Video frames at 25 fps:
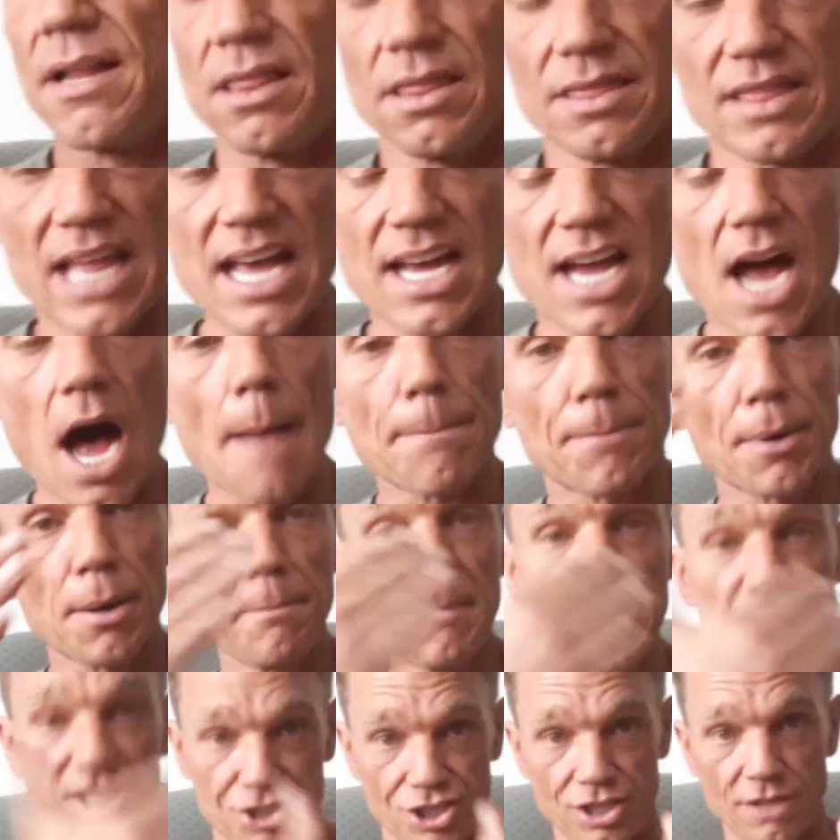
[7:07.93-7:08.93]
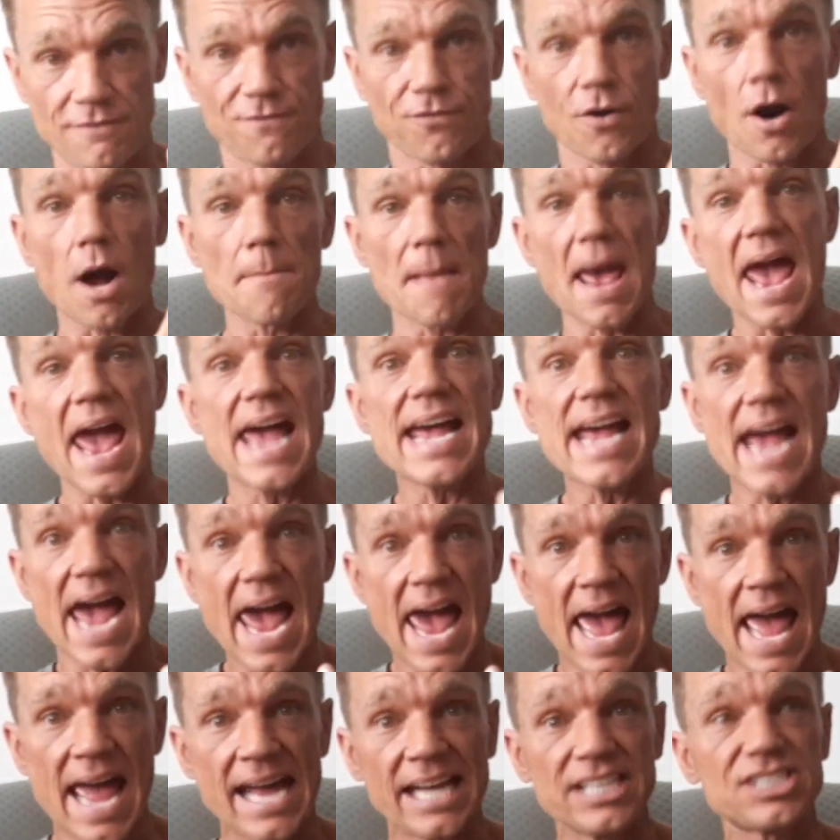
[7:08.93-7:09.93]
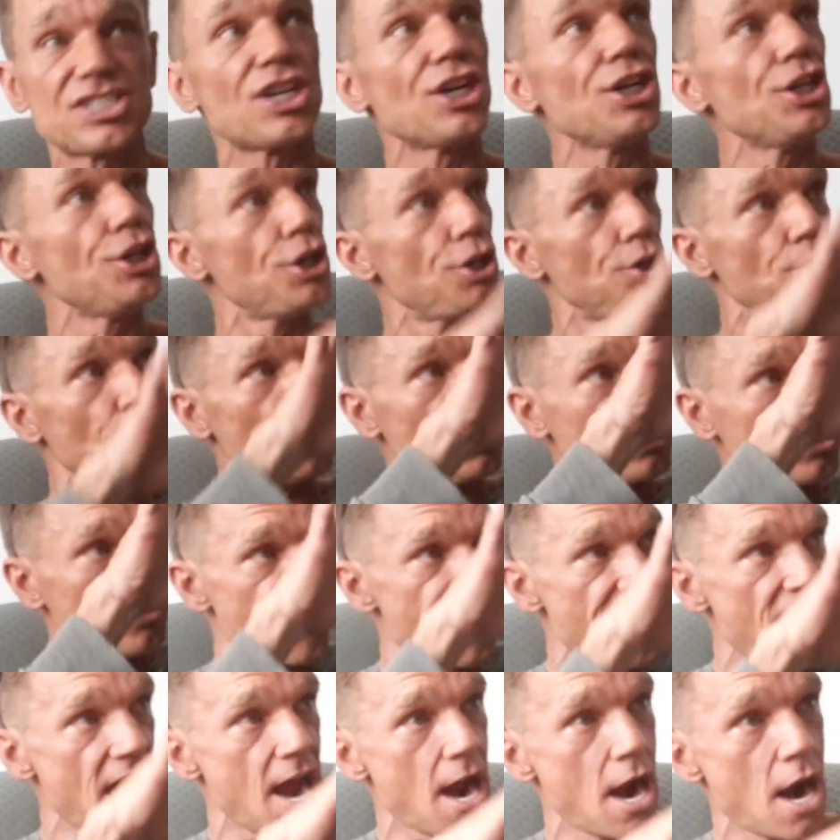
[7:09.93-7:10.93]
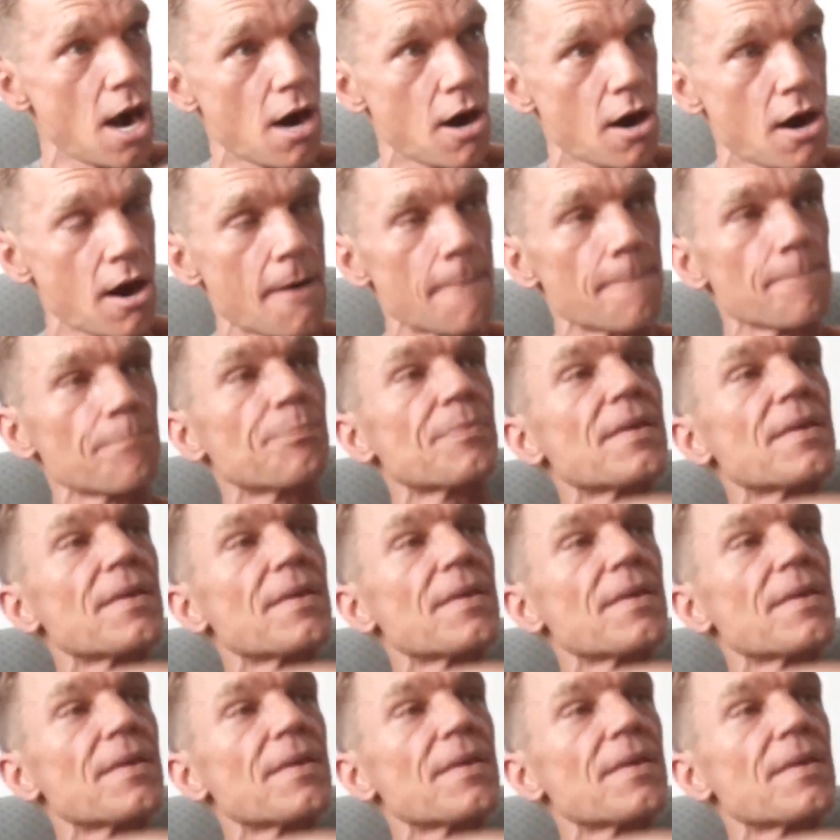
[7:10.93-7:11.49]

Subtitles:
they got permission from AA to use their